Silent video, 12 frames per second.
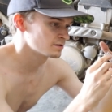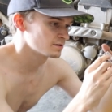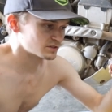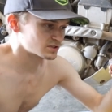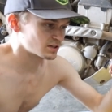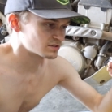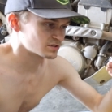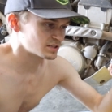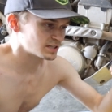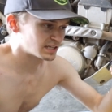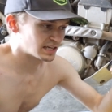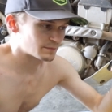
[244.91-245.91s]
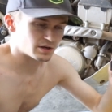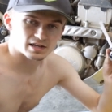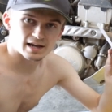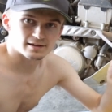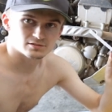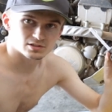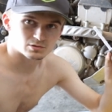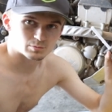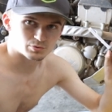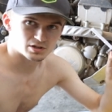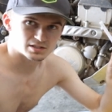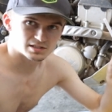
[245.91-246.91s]
If it starts leaking, I might have to
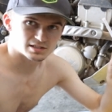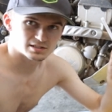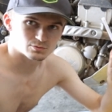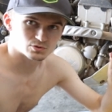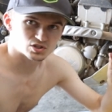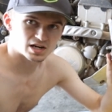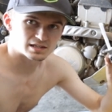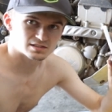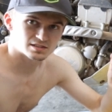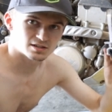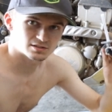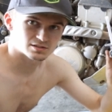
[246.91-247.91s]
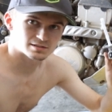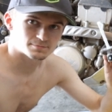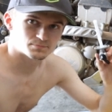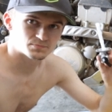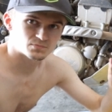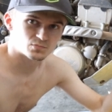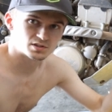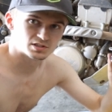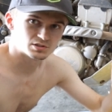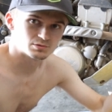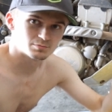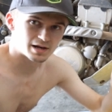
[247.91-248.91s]
replace this, which kind of sucks when
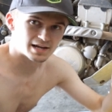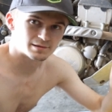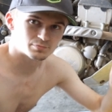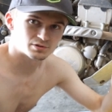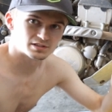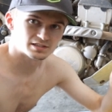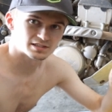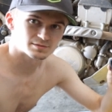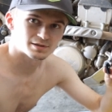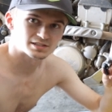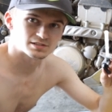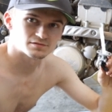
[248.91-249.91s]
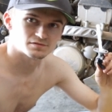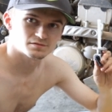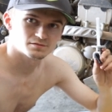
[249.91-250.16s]
you buy a pretty expensive